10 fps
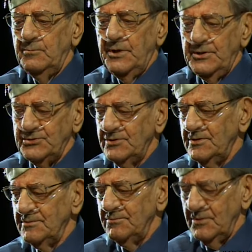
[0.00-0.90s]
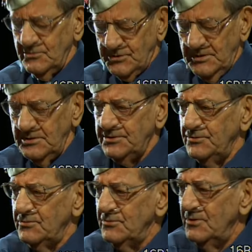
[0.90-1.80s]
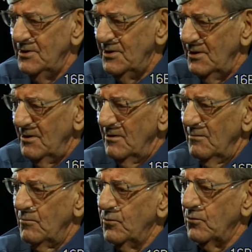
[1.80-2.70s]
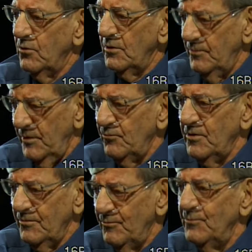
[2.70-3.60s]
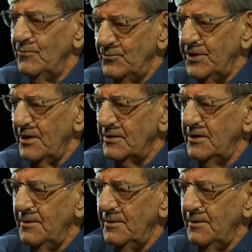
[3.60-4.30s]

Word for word: and a lieutenant. you know boy, they really dolled it up.